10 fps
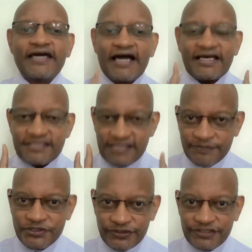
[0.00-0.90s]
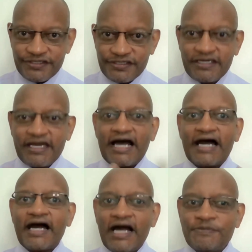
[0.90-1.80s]
assumptions
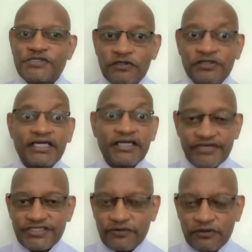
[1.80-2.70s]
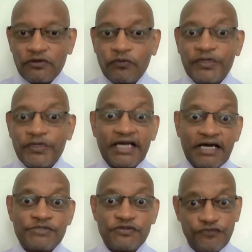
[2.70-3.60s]
are absolutely critical when it
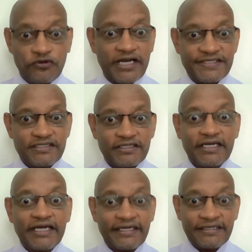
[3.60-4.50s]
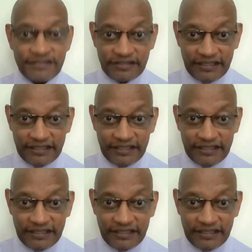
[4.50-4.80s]
comes to forecasting. And